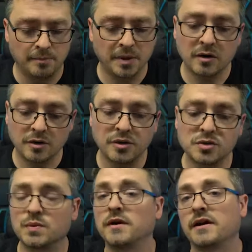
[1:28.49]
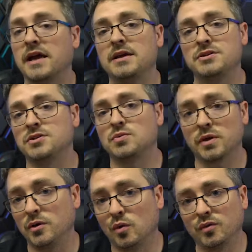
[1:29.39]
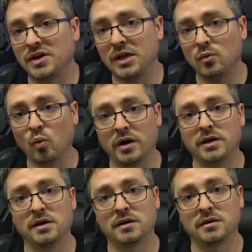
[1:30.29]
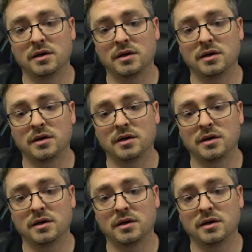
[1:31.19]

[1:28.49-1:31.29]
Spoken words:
But on those rare occasions where you only need one,